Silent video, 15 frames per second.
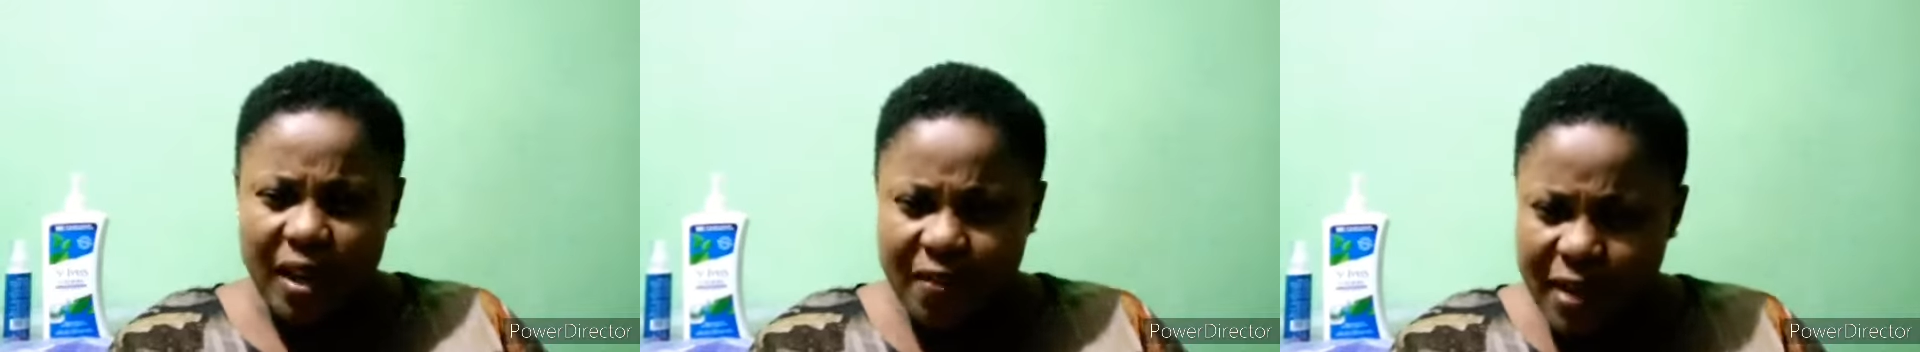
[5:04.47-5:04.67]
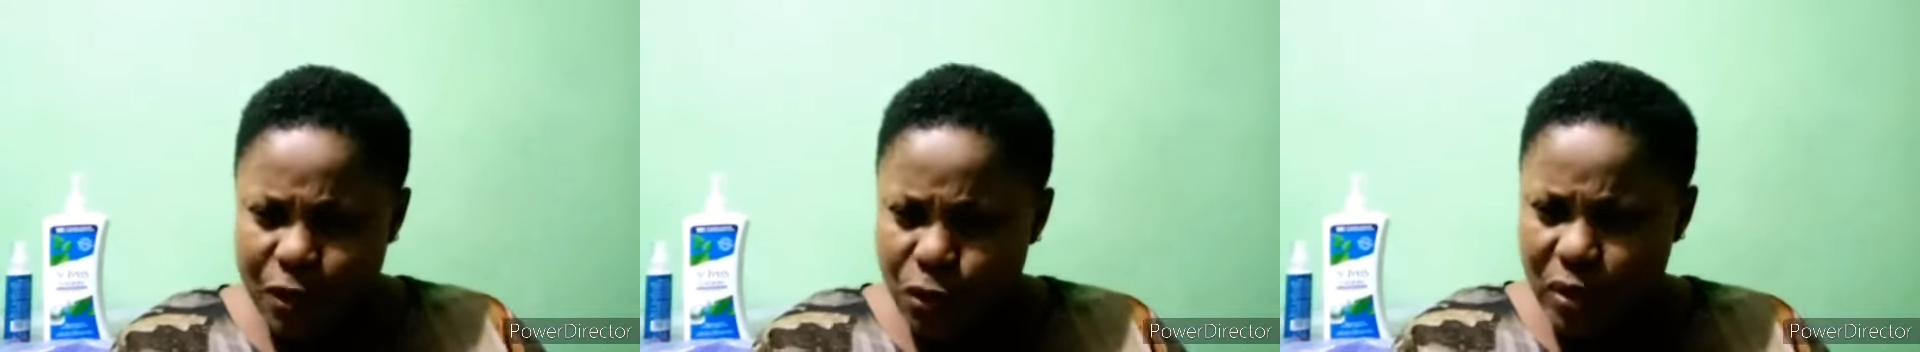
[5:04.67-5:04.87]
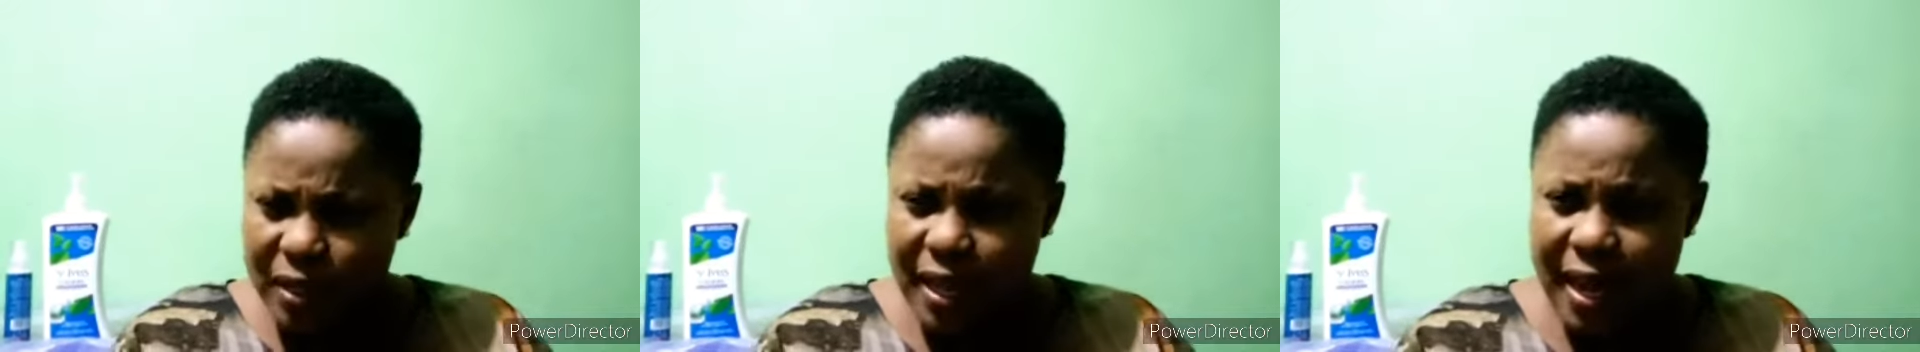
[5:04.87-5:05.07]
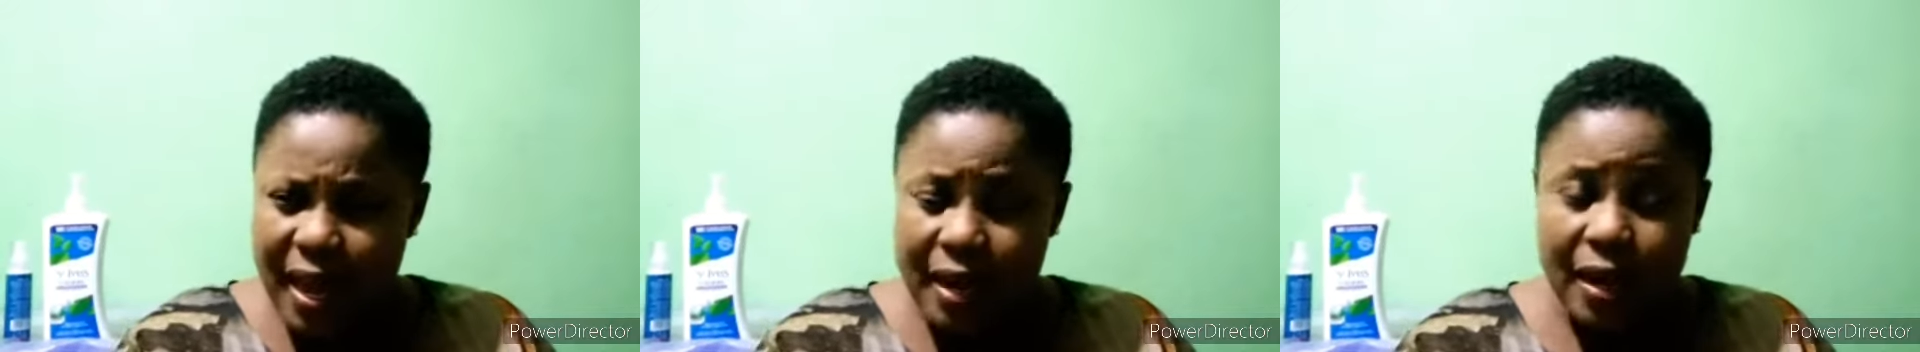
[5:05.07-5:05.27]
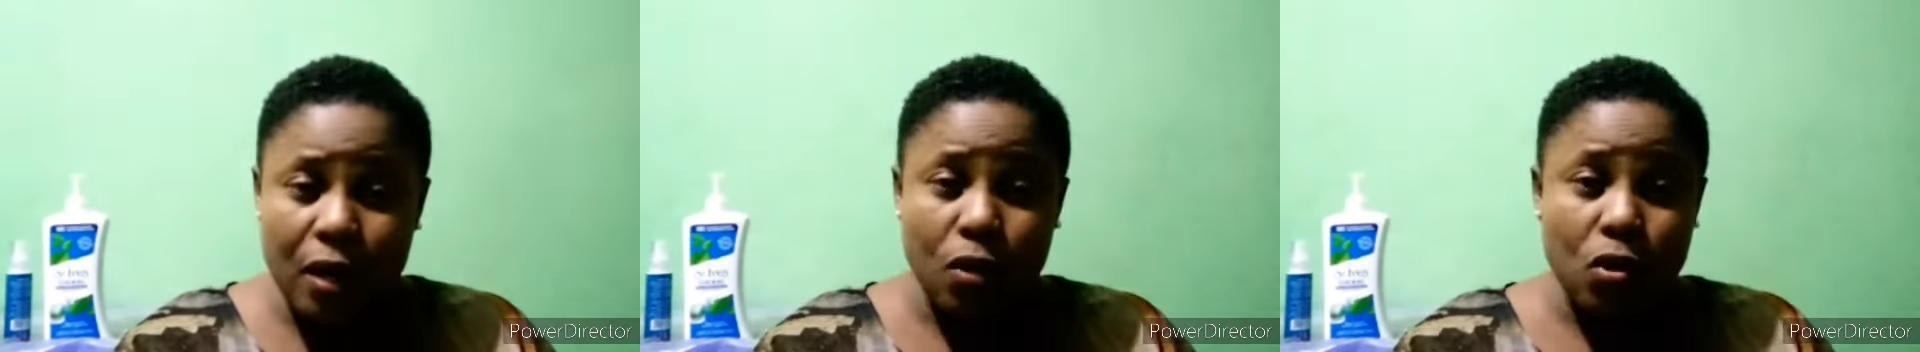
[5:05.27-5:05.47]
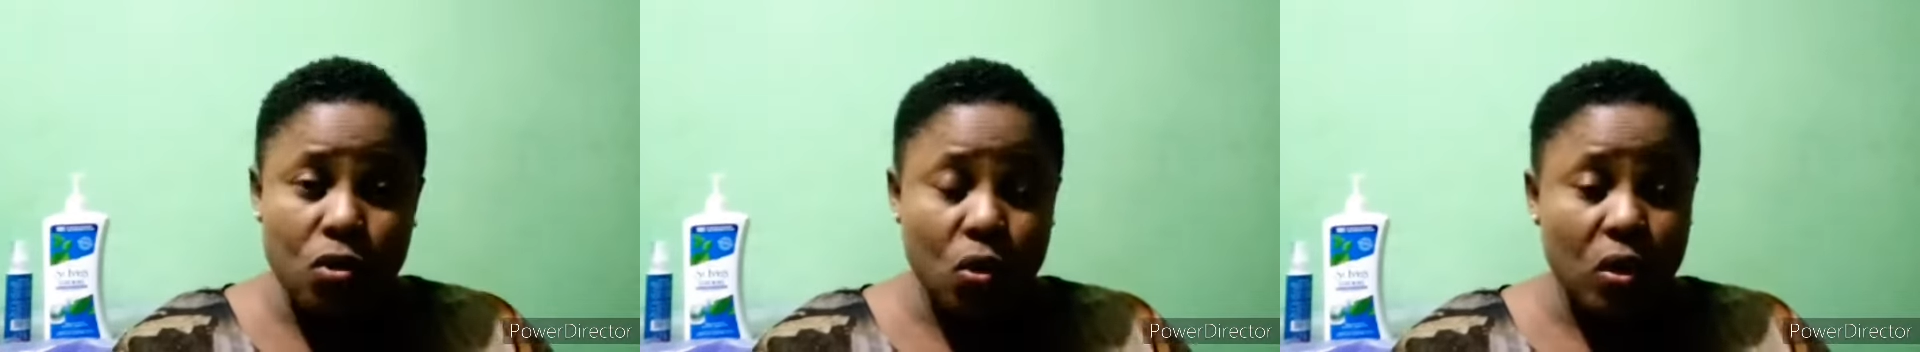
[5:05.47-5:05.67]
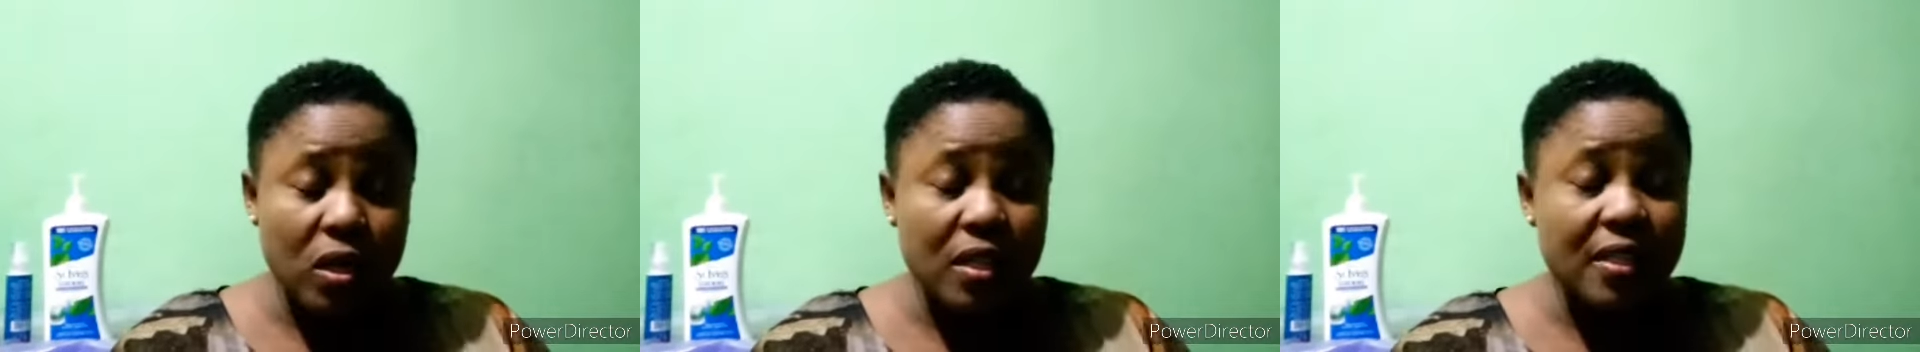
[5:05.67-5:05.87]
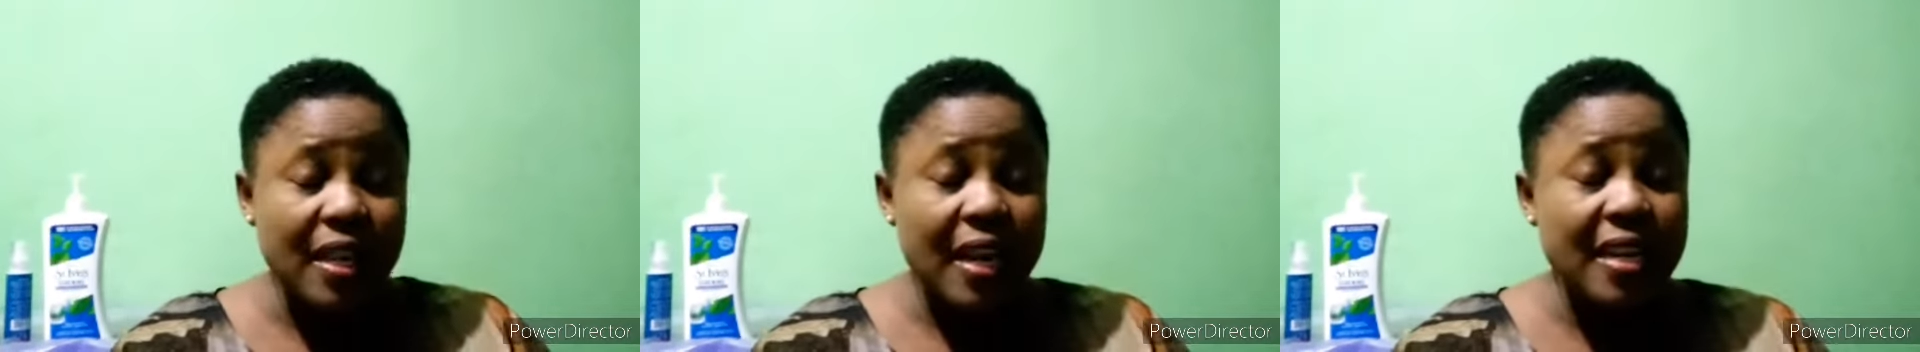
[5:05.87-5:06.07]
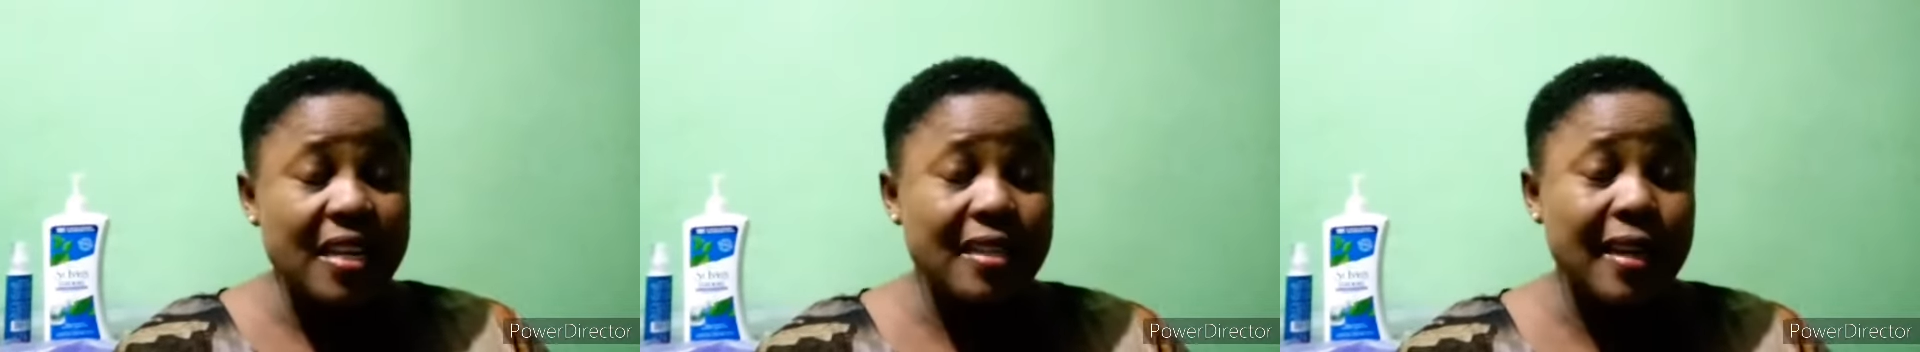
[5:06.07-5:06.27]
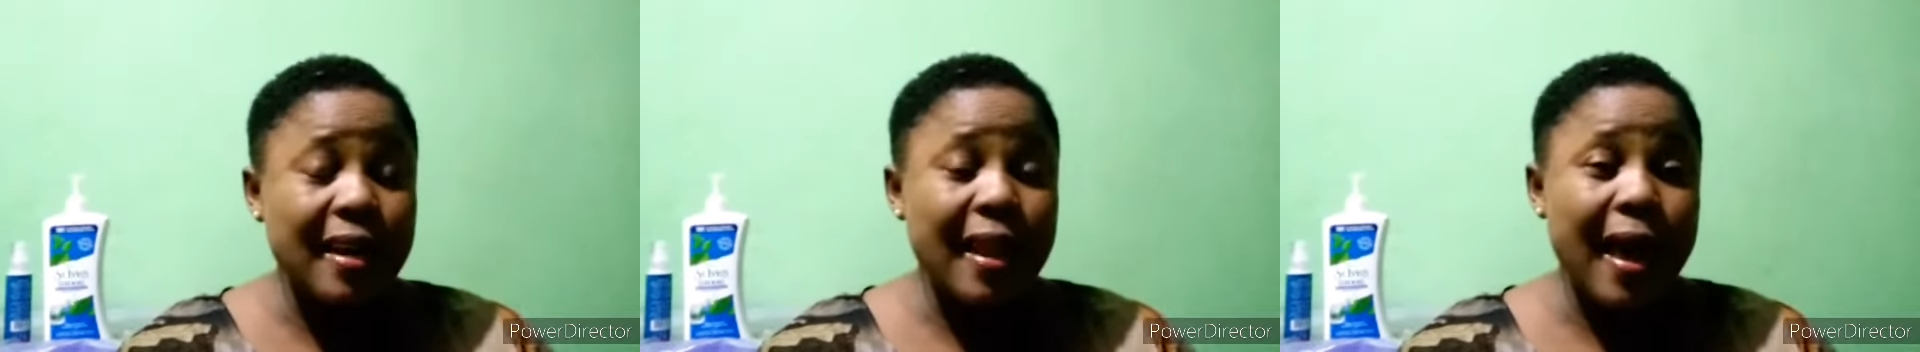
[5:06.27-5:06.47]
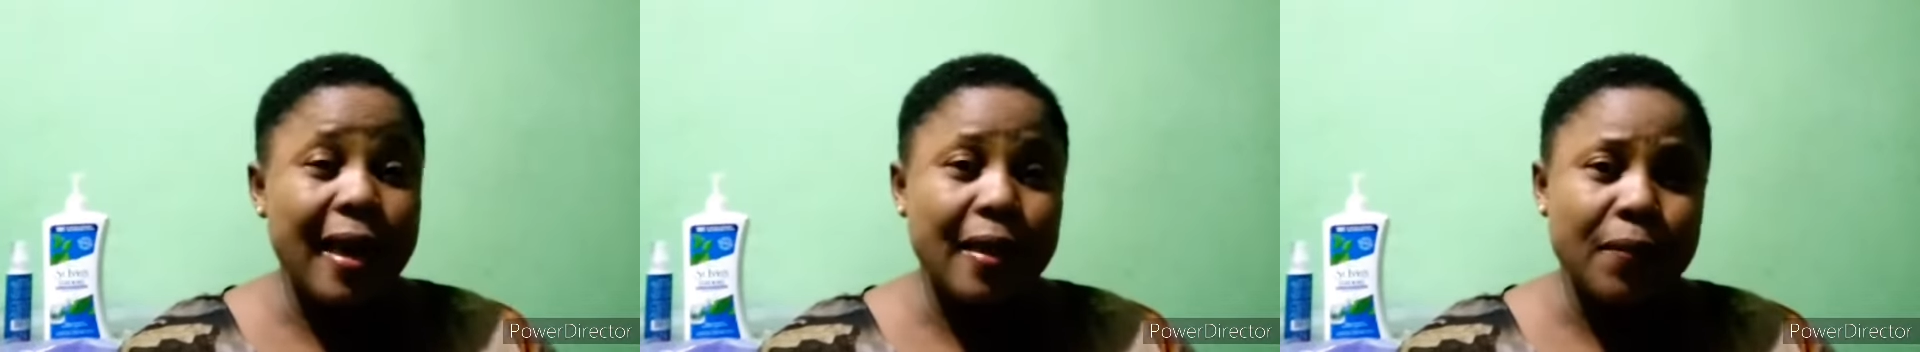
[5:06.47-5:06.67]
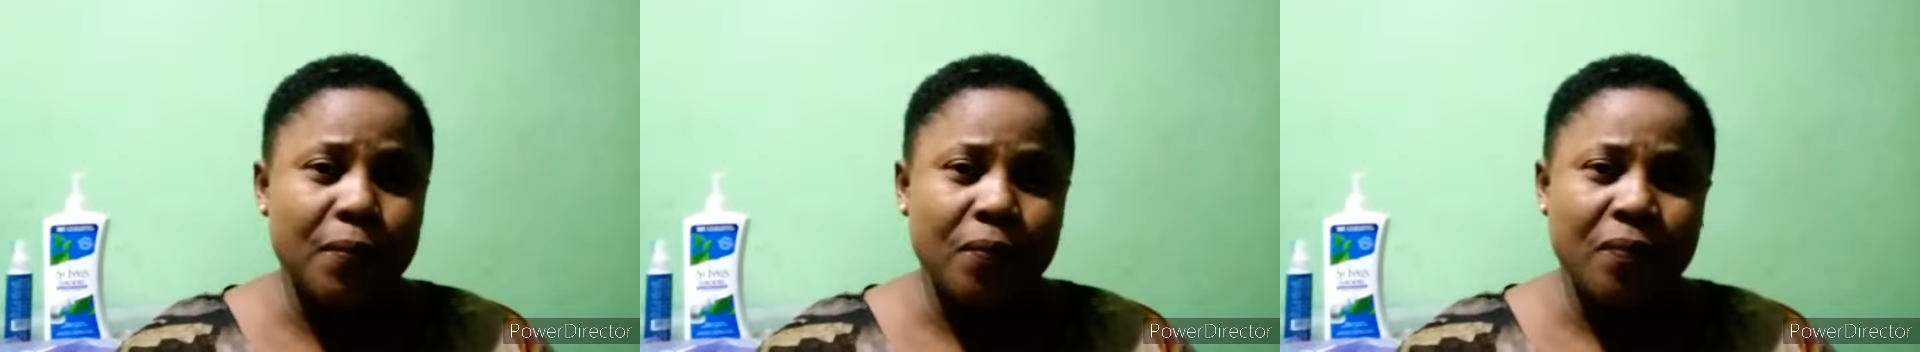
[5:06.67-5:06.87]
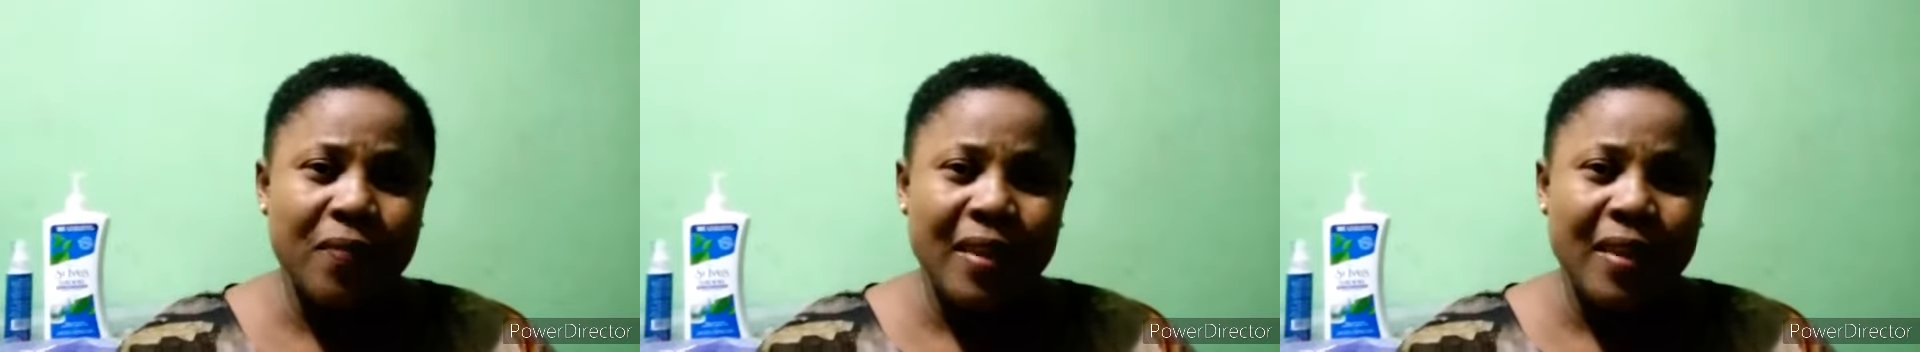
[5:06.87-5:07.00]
Whatever you tell her now, he doesn't understand. It's a lie.